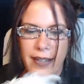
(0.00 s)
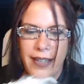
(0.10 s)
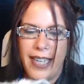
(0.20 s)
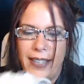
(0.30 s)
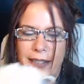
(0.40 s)

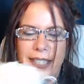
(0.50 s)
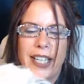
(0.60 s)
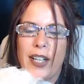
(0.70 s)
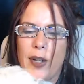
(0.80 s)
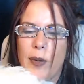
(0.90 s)
I
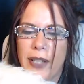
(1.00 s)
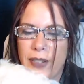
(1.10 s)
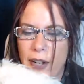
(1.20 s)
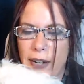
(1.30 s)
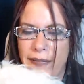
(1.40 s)
need but his
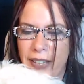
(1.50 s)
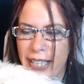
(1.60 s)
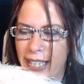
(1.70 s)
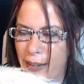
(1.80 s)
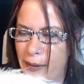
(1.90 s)
arm fell
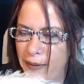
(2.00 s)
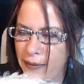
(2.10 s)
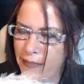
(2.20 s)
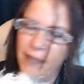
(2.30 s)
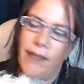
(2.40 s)
out.
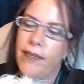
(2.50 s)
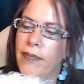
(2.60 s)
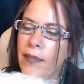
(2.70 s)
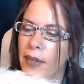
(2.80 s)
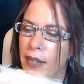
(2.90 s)

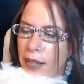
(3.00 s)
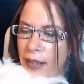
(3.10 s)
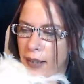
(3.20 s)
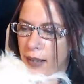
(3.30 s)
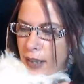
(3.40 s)

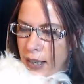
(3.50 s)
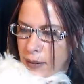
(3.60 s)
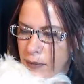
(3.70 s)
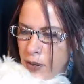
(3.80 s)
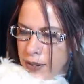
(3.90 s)
How
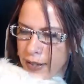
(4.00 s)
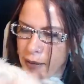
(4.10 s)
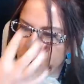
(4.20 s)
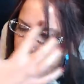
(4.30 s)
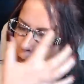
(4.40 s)
can dogs get
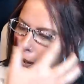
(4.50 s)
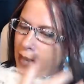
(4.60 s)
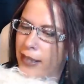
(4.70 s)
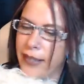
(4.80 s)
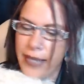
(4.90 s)
more
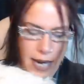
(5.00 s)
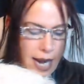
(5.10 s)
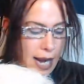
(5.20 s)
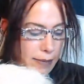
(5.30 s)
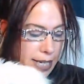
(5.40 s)
pockets?
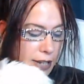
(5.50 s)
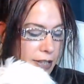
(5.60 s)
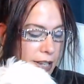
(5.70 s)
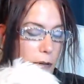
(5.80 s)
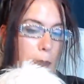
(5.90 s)
I'm telling
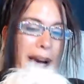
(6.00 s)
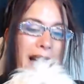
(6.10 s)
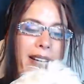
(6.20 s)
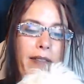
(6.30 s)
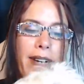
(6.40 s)
you, they have a
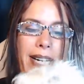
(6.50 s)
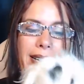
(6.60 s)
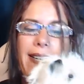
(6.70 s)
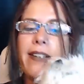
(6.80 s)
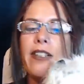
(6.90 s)
pocket right
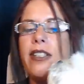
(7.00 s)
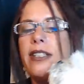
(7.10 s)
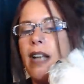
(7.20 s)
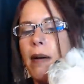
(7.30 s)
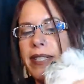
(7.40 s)
here. It's the
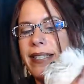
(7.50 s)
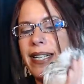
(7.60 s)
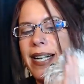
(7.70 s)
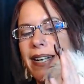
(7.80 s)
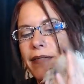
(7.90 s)
dumbest
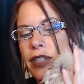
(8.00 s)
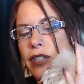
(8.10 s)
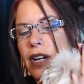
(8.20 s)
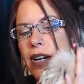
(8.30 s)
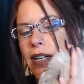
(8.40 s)
thing I ever
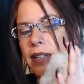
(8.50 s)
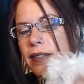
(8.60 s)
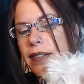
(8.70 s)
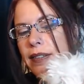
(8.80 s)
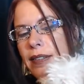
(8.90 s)
saw.
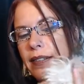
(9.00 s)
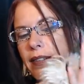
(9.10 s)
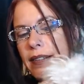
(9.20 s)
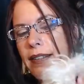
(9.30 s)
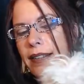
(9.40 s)

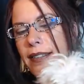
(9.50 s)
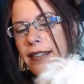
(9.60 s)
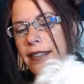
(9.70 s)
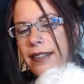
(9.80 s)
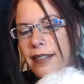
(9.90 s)

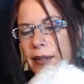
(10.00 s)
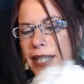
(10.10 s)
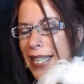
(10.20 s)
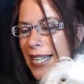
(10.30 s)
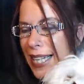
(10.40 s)
What
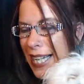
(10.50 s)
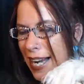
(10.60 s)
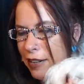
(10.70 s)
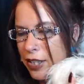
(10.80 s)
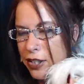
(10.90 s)
are they going to
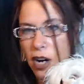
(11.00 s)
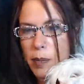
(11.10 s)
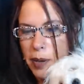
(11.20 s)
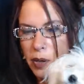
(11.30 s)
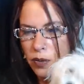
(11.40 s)
carry?
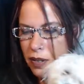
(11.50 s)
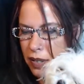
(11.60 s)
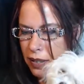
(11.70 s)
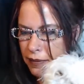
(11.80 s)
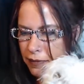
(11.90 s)
Dog
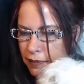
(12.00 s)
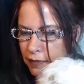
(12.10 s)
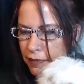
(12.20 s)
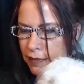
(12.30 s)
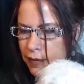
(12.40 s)
bones?
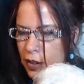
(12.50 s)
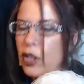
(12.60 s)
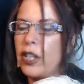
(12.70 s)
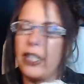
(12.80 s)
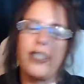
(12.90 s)

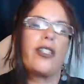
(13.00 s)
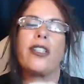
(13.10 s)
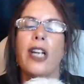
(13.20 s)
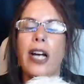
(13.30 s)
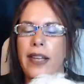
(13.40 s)
Cush,
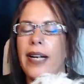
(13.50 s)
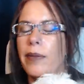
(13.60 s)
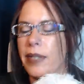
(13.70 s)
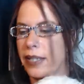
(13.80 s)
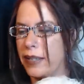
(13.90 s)
John. That
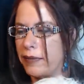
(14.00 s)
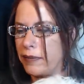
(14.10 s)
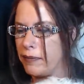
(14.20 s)
was it.